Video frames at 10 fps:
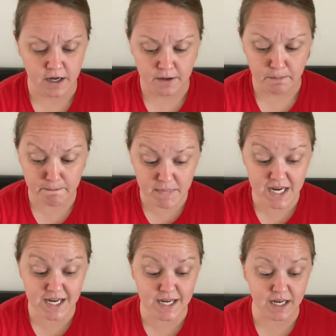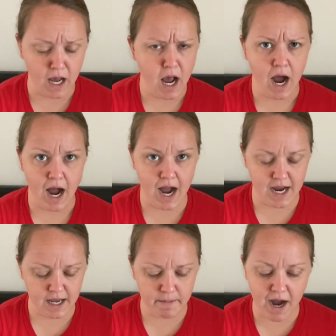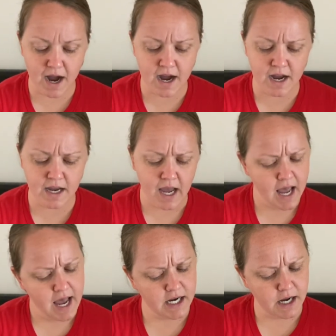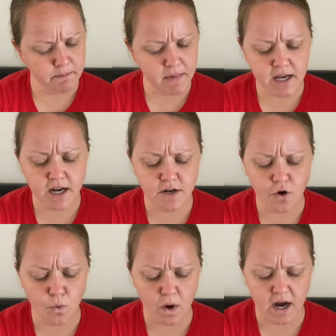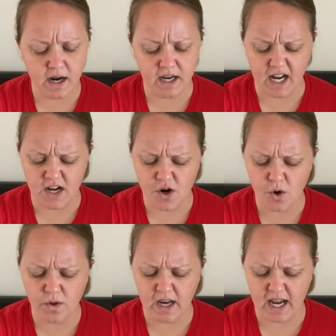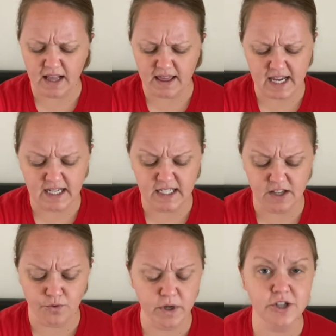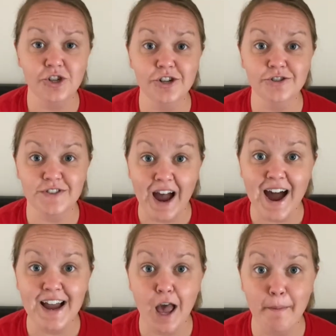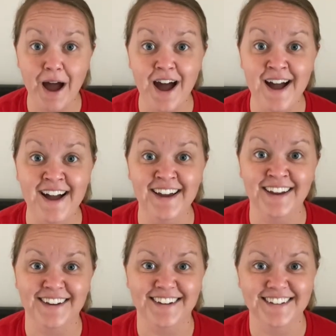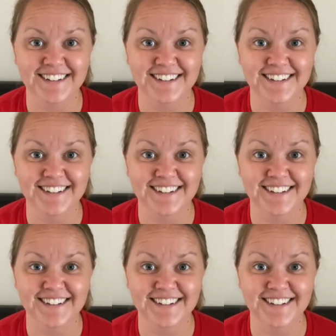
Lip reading: Me. I am I, and I may not know why, and I know that I like it. 3 cheers, I am I.